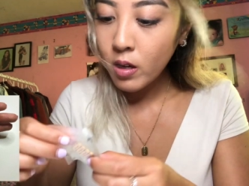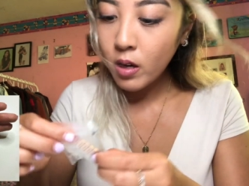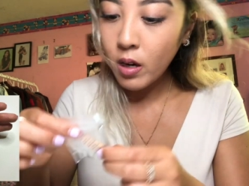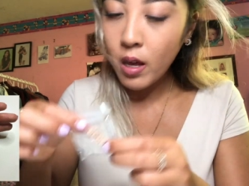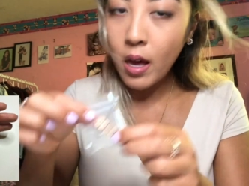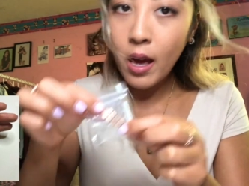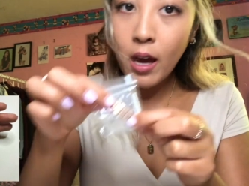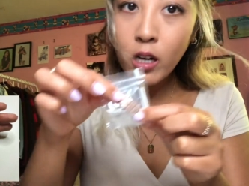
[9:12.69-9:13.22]

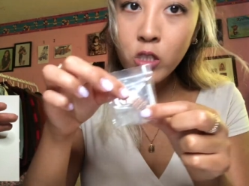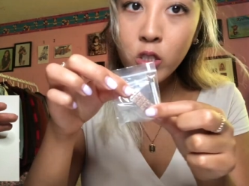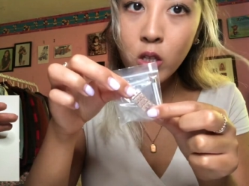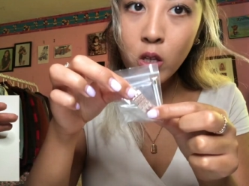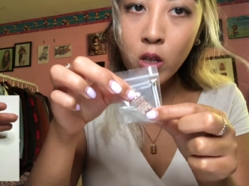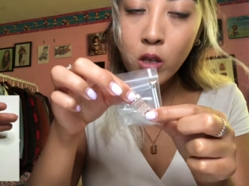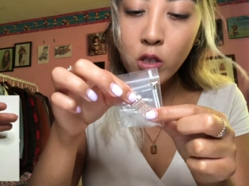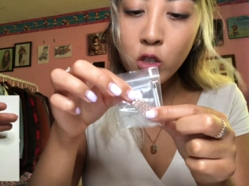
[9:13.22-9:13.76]
an extra
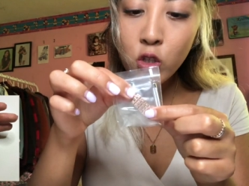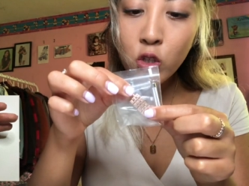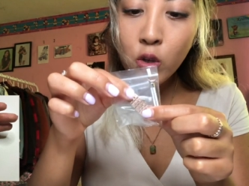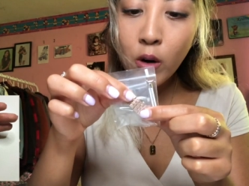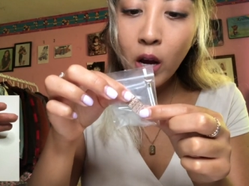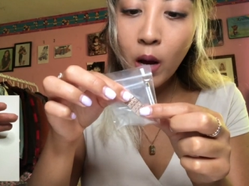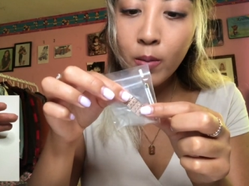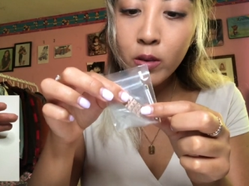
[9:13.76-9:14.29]
little
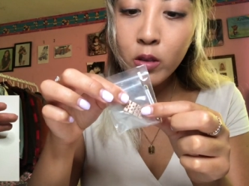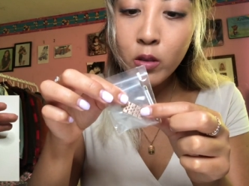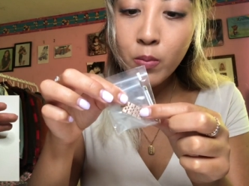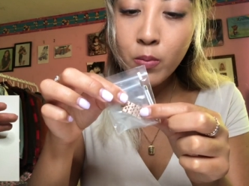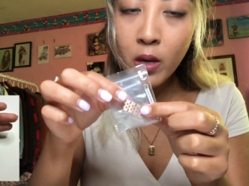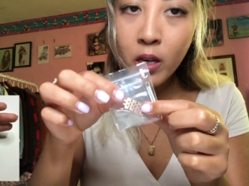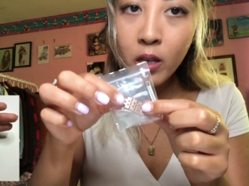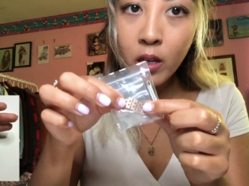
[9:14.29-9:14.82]
strap to
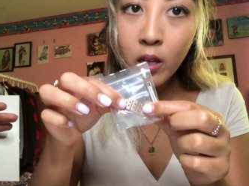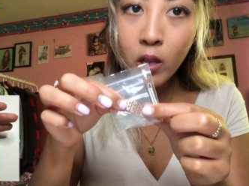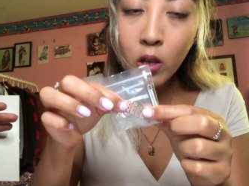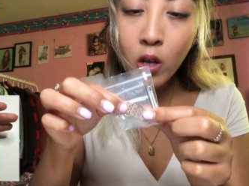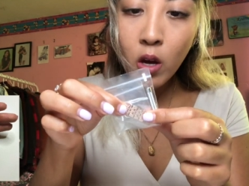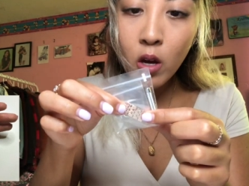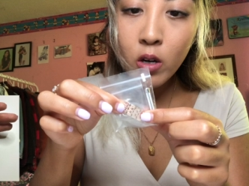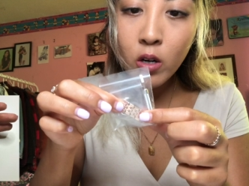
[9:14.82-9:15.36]
make it
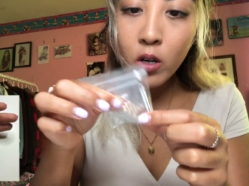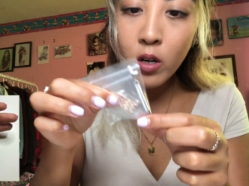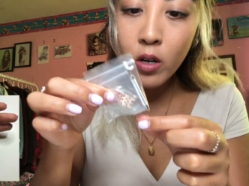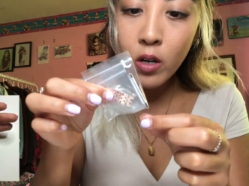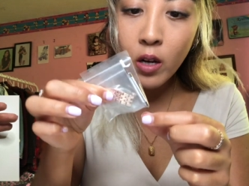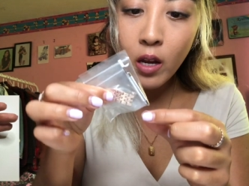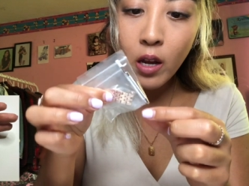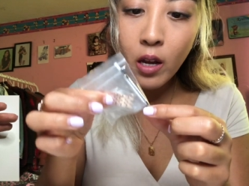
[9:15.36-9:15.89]

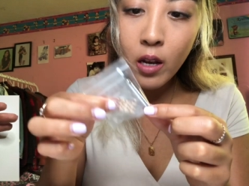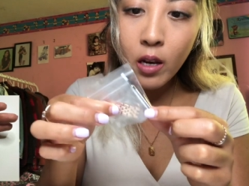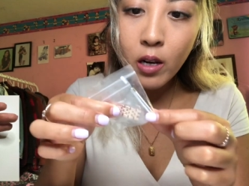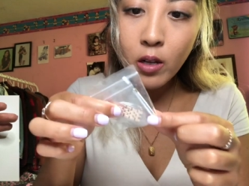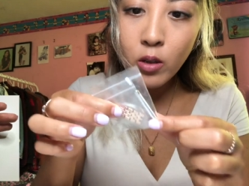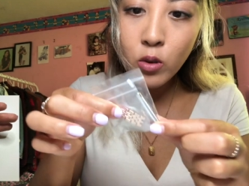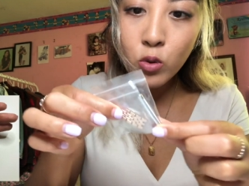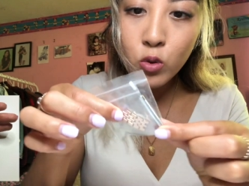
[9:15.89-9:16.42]
longer and a
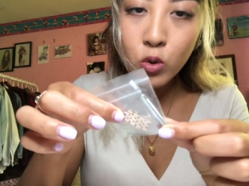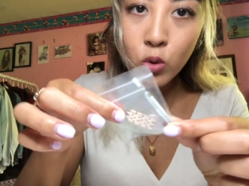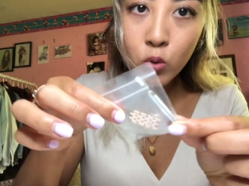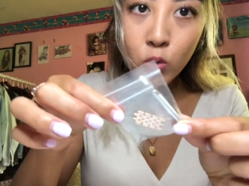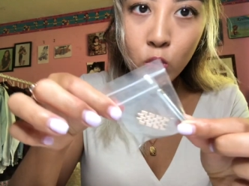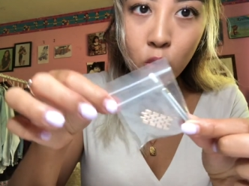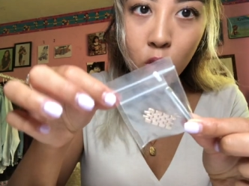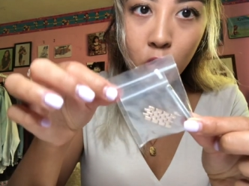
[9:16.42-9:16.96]
little
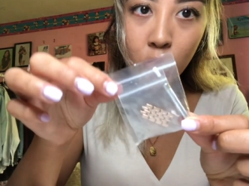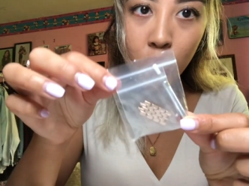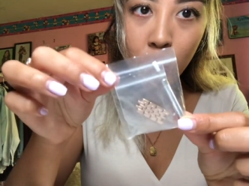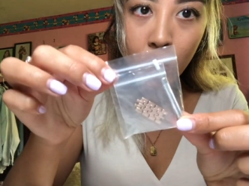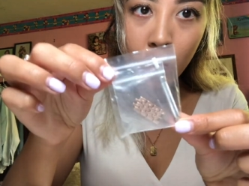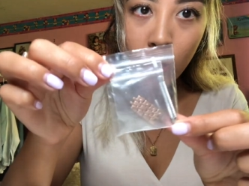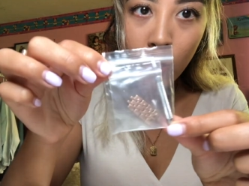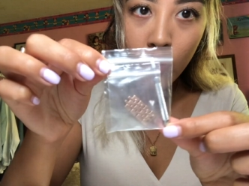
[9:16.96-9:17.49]
tool
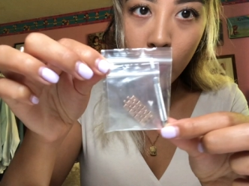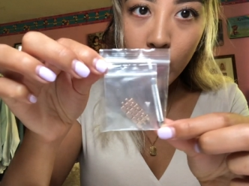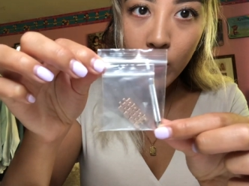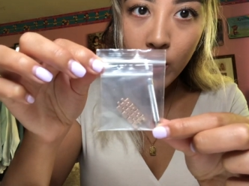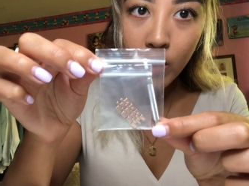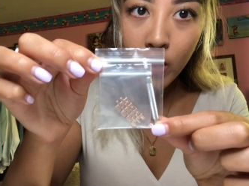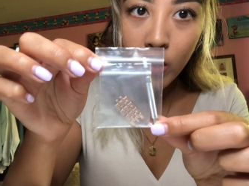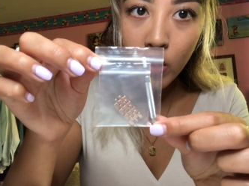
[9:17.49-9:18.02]

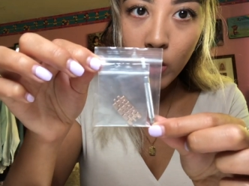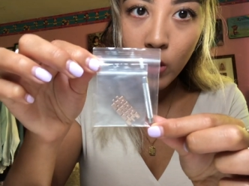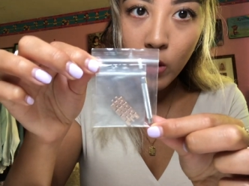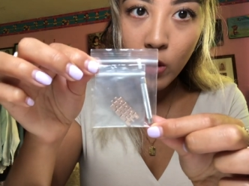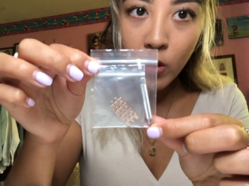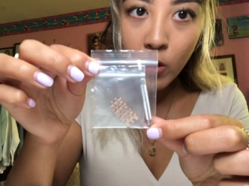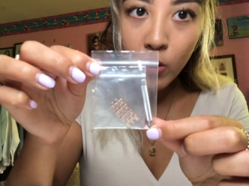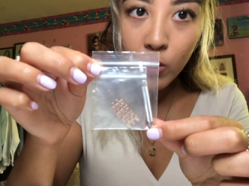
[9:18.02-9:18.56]
you can
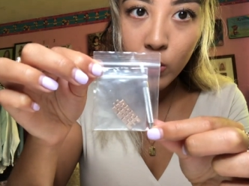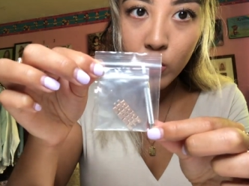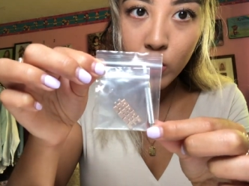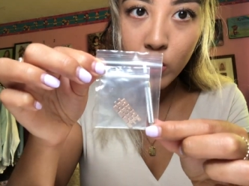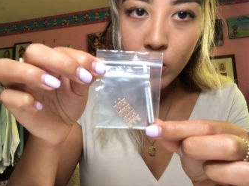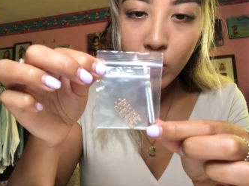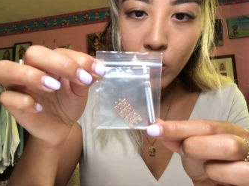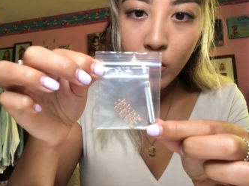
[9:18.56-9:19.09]

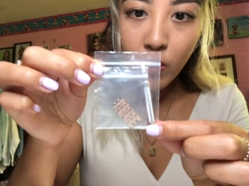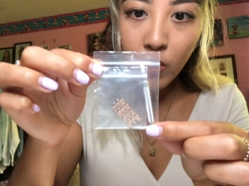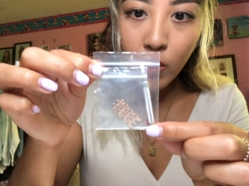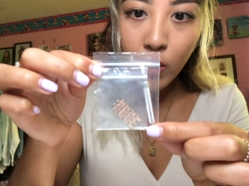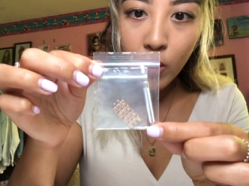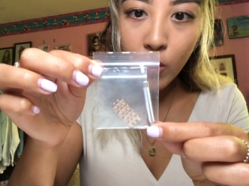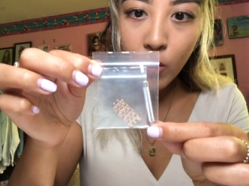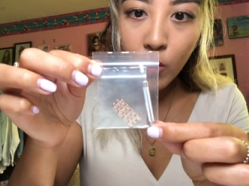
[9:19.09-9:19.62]
use for
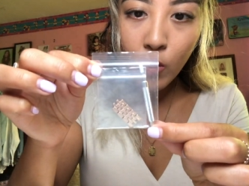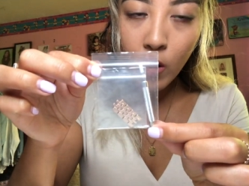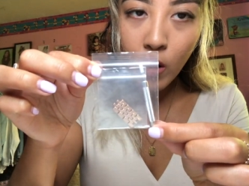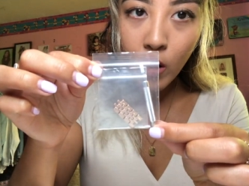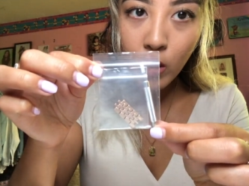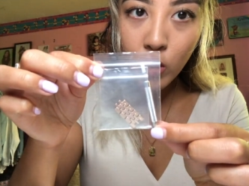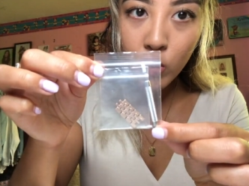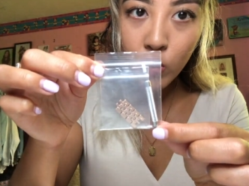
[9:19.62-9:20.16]
your
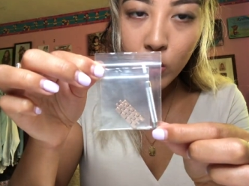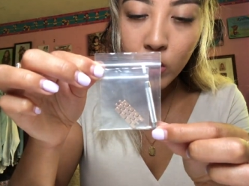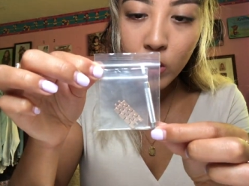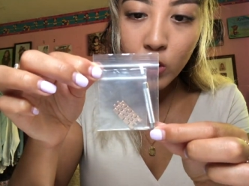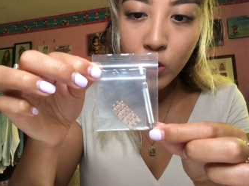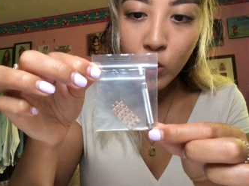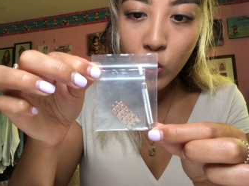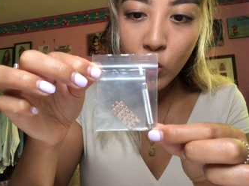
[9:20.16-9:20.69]
watch, which
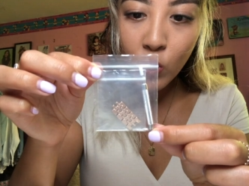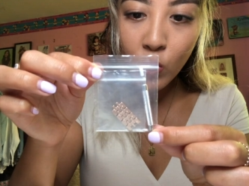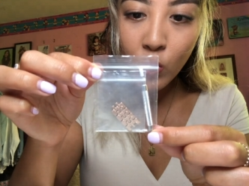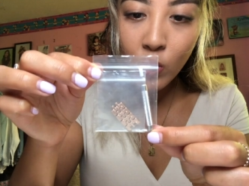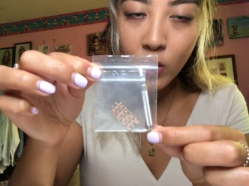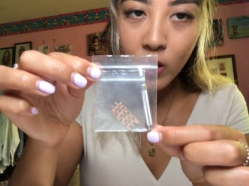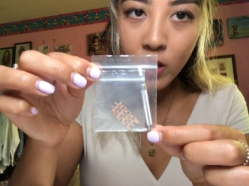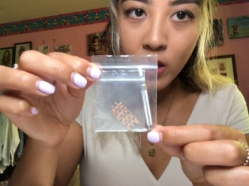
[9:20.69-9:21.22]
is
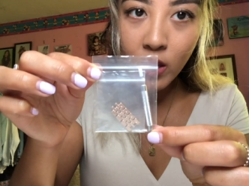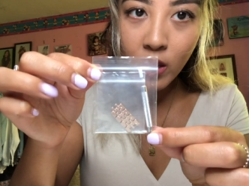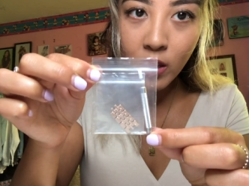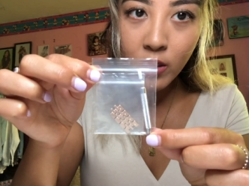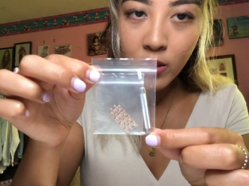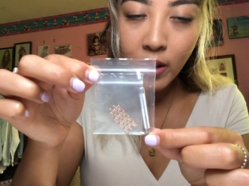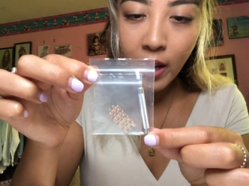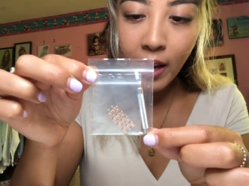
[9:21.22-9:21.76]
cool
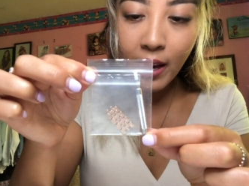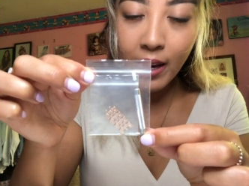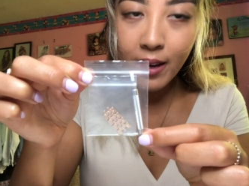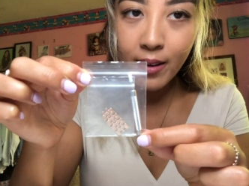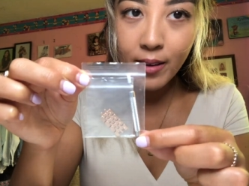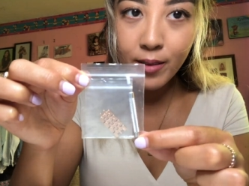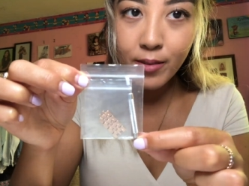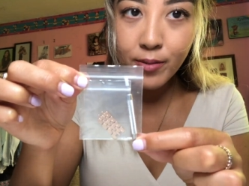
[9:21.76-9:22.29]
to
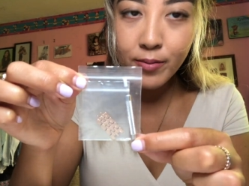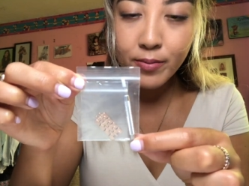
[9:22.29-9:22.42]
have.